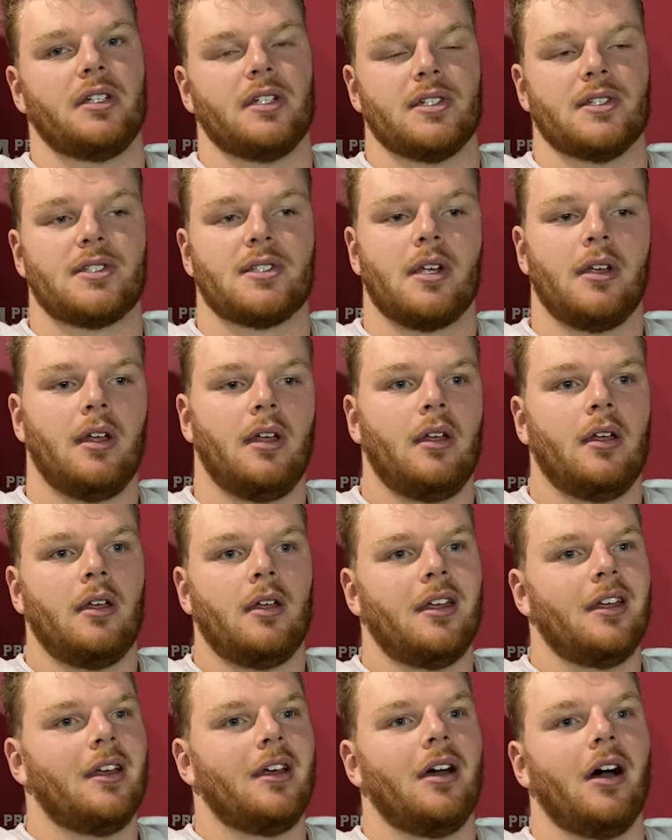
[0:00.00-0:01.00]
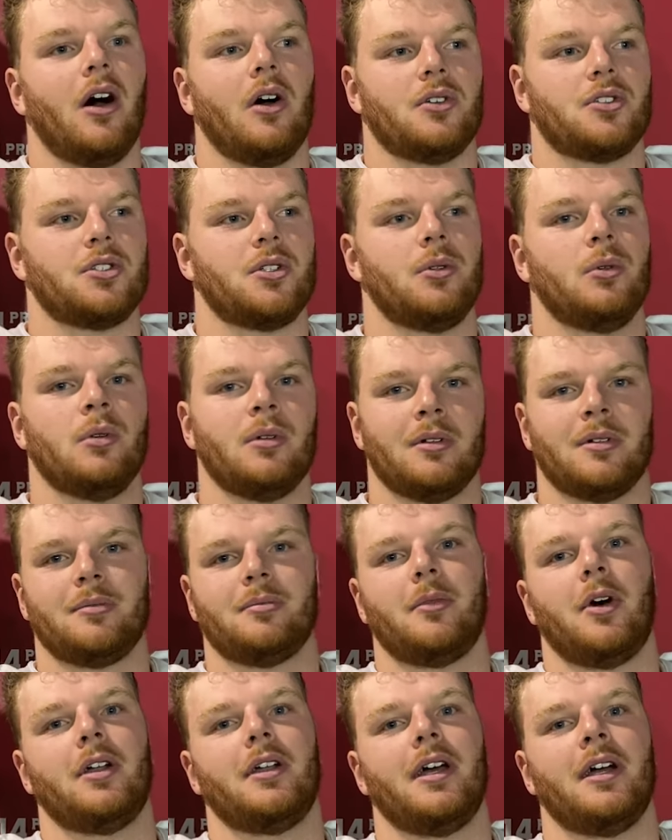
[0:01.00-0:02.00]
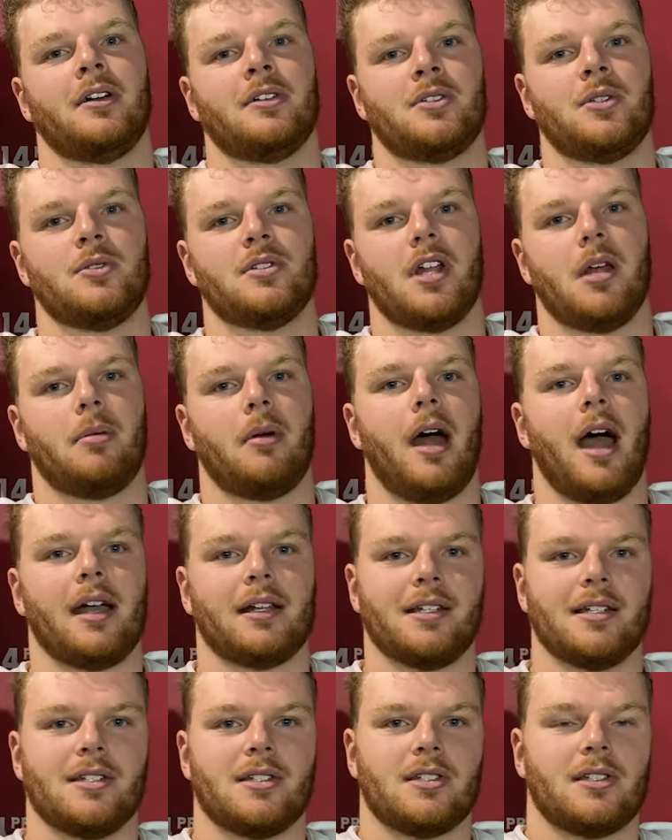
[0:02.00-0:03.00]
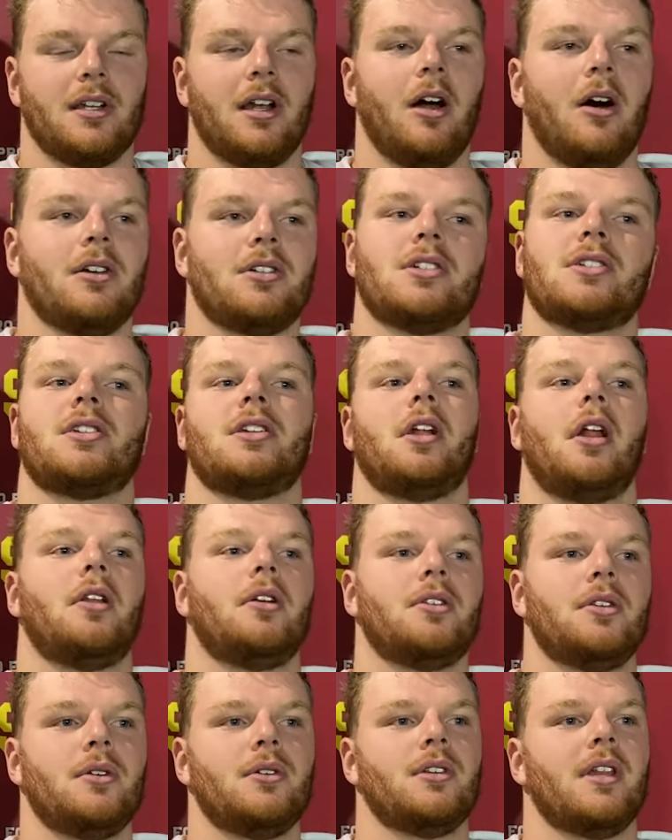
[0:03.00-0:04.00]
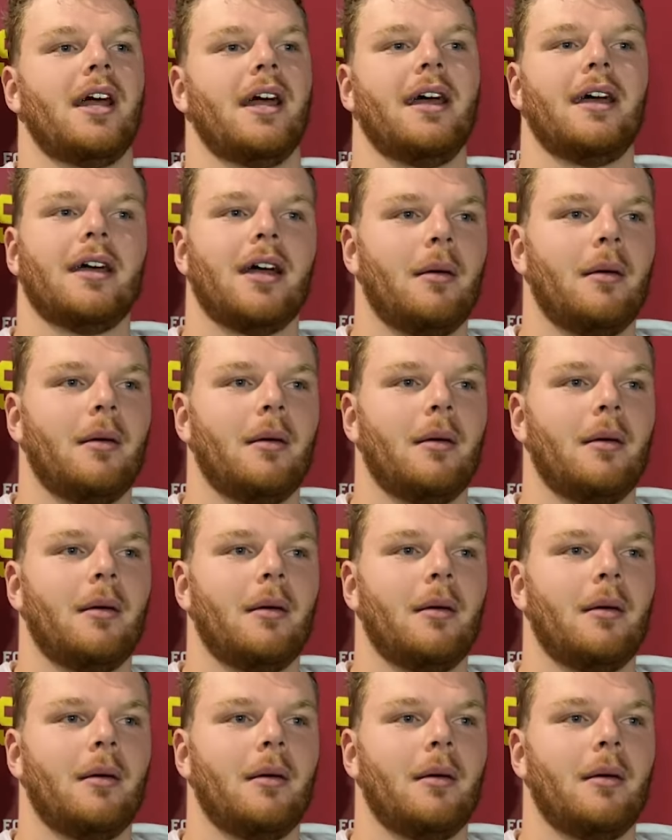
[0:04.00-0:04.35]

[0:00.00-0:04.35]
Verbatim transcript: Because oh shoot, Monday or Tuesday practice, you know, it's just another Tuesday.